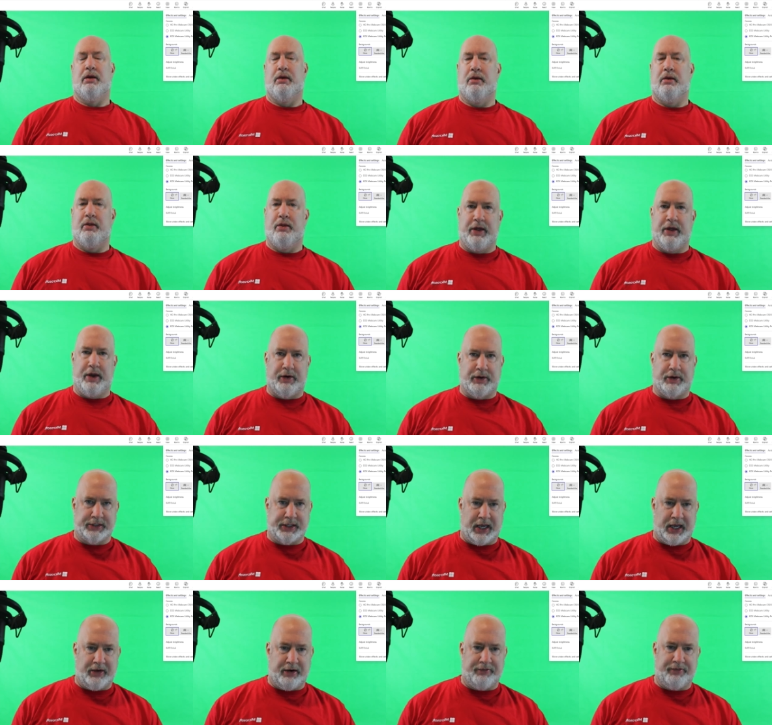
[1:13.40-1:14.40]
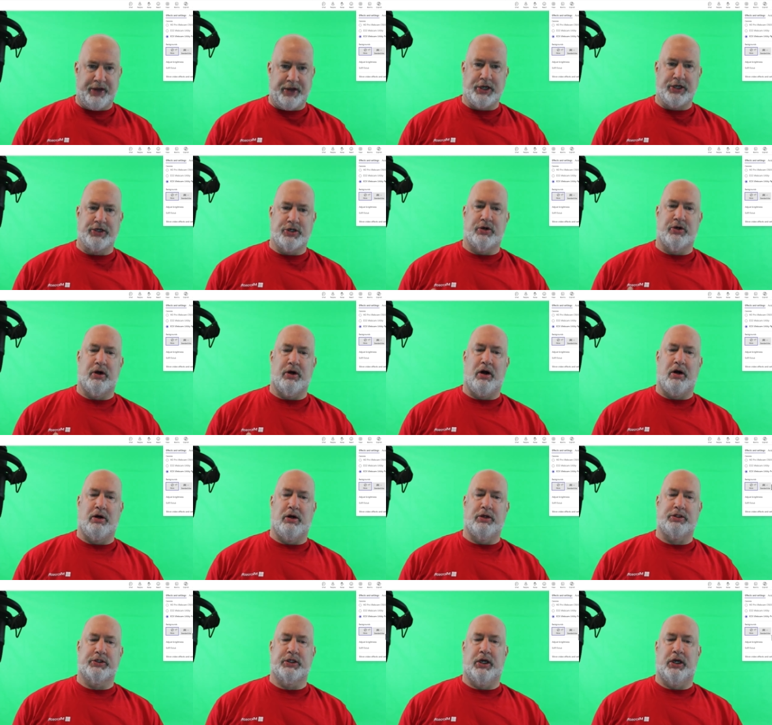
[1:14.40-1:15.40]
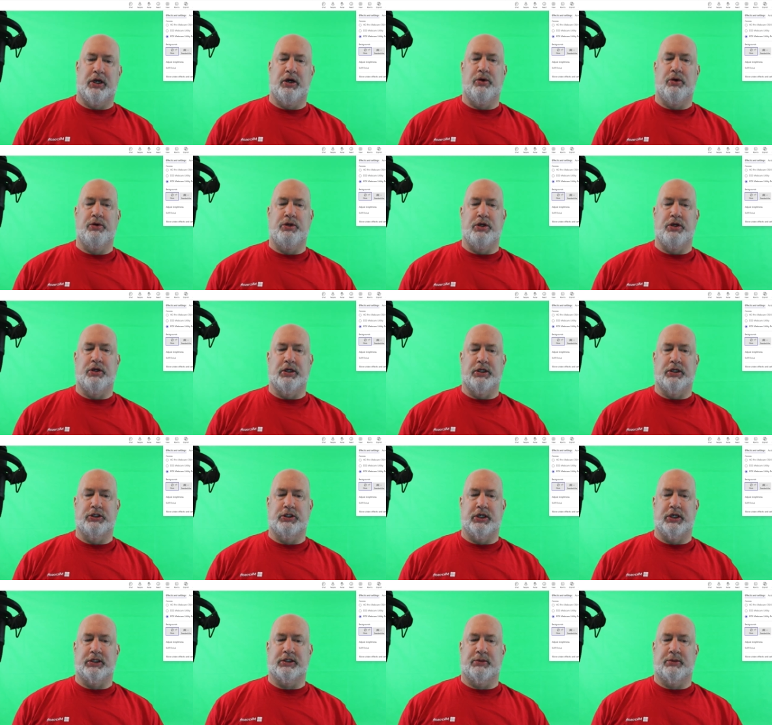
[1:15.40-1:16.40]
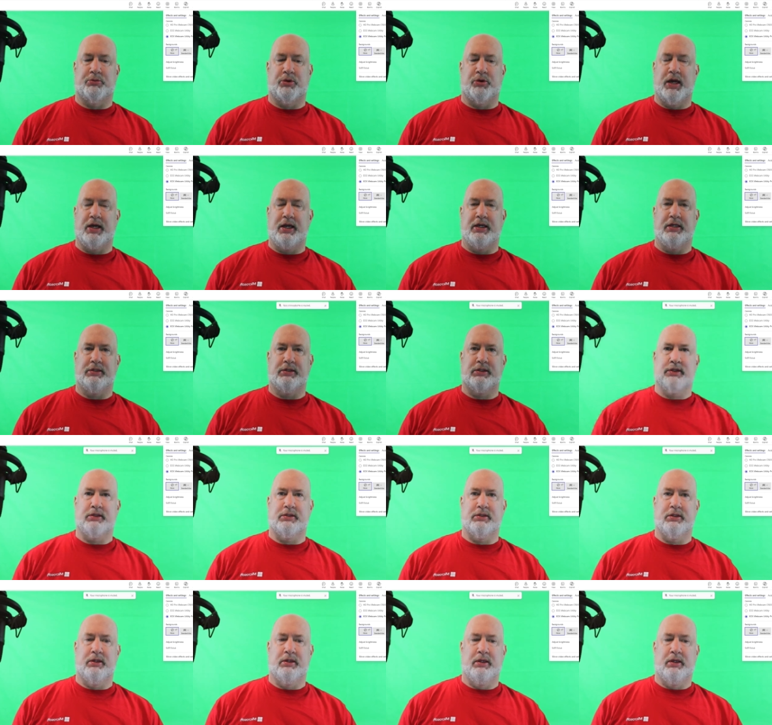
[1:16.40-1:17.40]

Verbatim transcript: There is that feature. Also, you can adjust the brightness.